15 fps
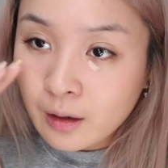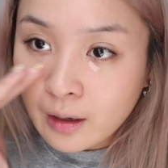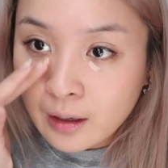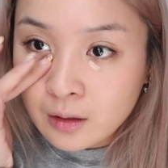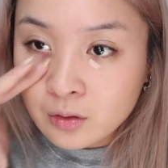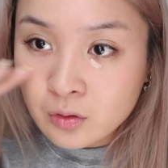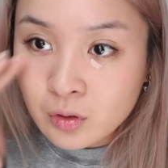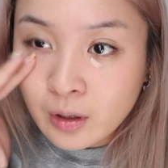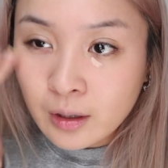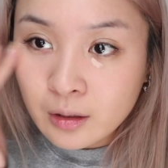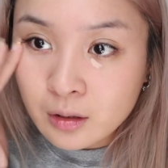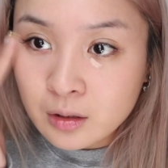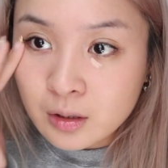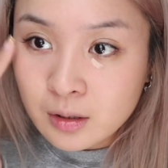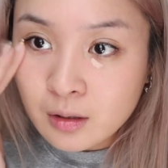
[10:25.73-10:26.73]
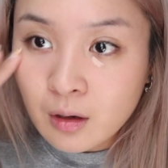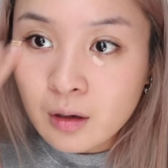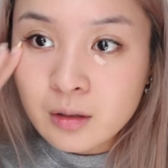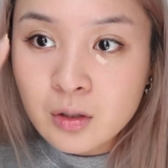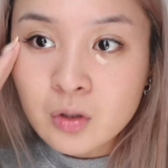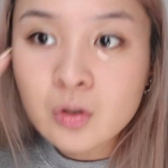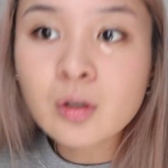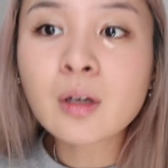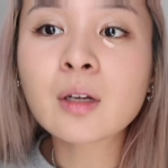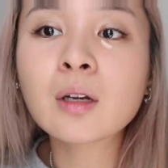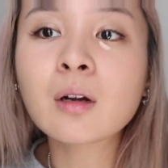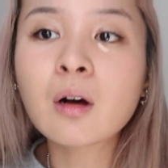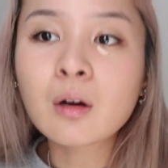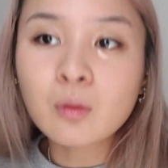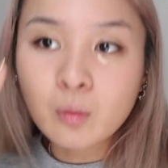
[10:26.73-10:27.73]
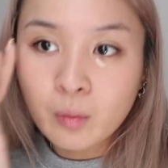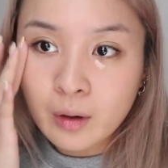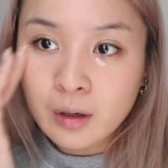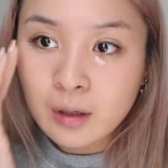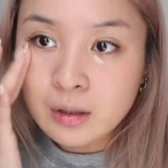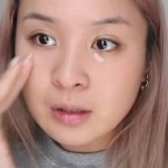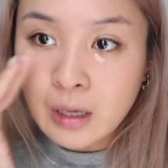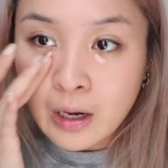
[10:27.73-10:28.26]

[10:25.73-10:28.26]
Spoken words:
I try to just concentrate it on where it's